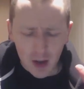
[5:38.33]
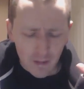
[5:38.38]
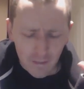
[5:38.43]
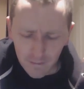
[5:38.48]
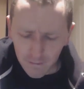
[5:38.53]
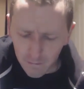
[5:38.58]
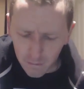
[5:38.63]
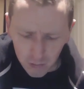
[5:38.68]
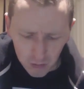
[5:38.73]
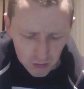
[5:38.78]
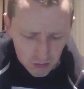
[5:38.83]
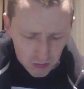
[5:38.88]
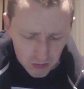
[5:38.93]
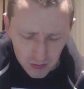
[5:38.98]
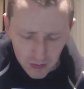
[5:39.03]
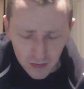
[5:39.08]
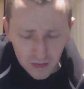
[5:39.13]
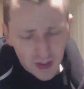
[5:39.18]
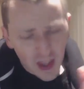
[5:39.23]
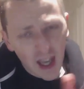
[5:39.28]
But
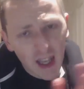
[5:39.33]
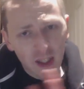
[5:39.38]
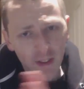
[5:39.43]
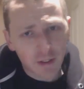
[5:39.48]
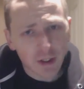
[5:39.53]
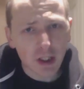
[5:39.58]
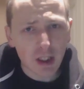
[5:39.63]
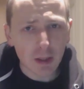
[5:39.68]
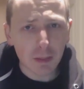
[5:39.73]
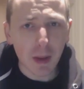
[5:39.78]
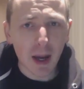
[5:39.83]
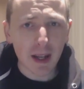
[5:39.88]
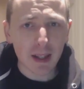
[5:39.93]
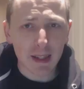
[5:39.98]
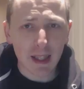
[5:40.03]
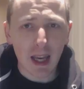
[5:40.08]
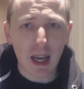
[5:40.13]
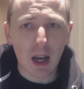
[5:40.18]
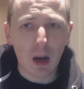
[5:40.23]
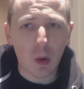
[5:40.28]
that's for
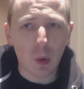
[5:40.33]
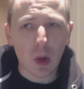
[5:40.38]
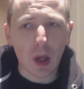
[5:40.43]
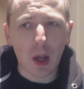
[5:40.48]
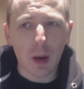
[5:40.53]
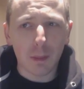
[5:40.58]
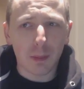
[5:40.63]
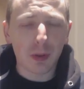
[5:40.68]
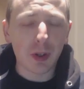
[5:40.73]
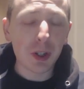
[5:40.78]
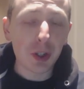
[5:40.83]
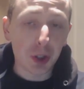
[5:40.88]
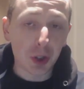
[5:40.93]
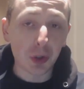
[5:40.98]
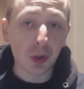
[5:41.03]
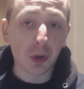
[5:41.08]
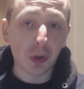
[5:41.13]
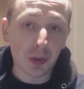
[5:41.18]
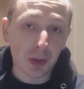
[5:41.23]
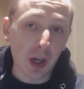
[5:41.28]
SmackDown, and I'm pretty
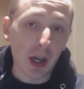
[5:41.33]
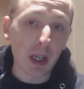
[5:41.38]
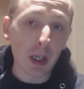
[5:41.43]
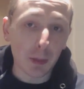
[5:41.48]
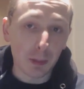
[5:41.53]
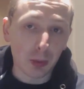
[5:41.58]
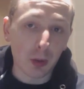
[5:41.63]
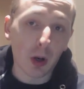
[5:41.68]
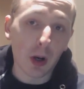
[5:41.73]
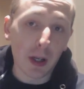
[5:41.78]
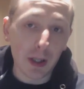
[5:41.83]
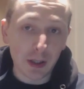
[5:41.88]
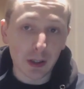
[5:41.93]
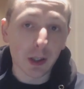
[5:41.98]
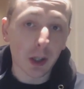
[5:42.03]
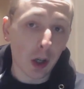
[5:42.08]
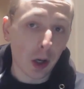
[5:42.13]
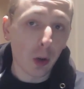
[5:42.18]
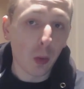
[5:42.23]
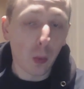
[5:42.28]
sure Daniel
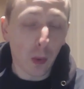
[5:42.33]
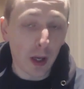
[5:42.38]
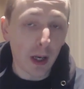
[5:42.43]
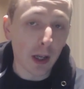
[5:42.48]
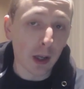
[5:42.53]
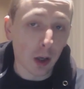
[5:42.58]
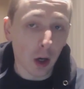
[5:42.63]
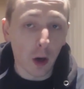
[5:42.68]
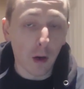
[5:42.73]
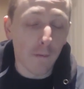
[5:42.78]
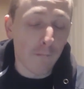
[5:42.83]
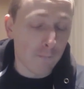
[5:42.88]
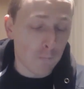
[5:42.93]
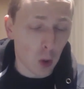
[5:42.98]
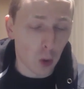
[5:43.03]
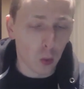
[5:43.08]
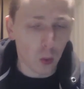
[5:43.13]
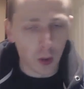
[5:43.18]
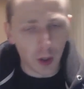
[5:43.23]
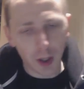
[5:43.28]
Bryan's going to win and go
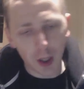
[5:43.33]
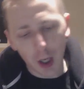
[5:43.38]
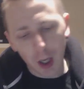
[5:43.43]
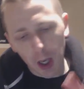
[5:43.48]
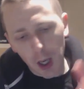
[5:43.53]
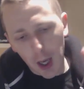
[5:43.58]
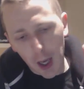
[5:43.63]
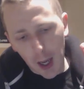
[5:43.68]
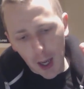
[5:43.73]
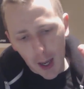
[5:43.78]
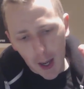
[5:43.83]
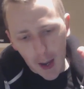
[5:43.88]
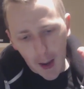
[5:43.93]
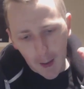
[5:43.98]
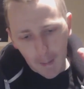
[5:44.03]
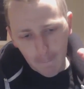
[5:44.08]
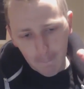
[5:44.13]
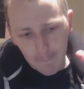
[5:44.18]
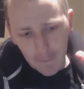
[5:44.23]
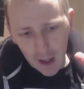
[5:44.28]
forward.
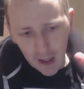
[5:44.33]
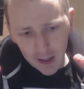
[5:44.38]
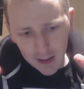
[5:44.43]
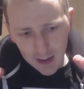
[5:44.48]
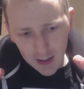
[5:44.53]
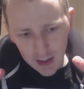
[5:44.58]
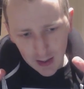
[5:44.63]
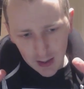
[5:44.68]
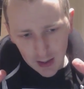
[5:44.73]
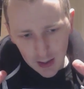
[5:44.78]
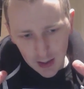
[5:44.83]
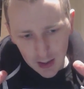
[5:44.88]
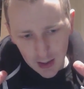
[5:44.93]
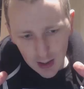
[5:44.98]
But